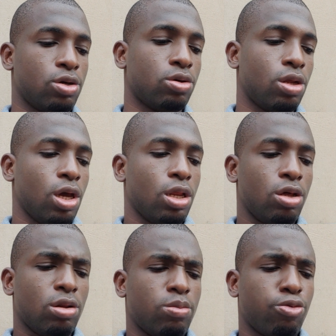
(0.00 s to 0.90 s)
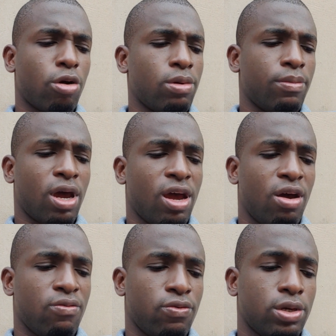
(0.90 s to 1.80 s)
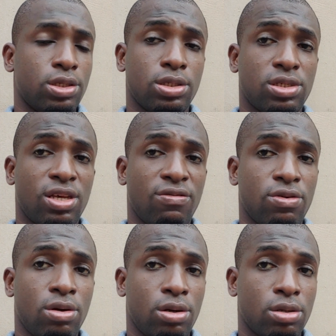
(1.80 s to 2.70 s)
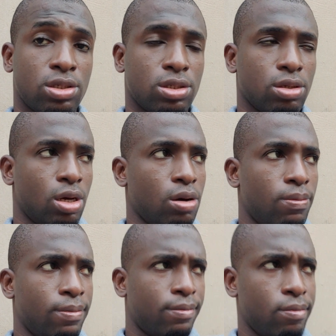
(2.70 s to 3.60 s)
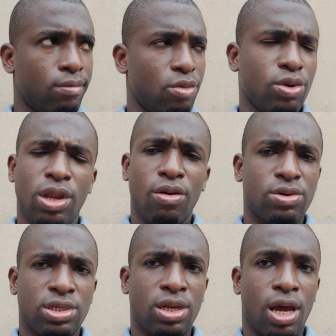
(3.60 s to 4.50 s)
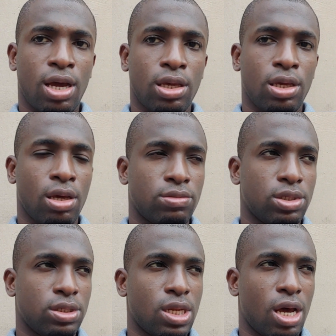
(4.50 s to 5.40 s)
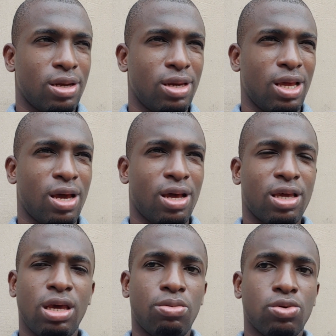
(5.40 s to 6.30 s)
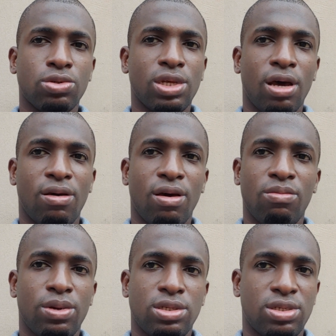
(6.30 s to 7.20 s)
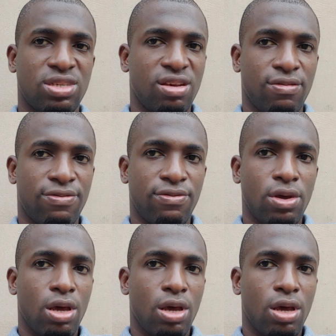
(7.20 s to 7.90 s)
good. The only problem I have with 7Hz, with their recent IEMs, is that their cables are a bit stiff.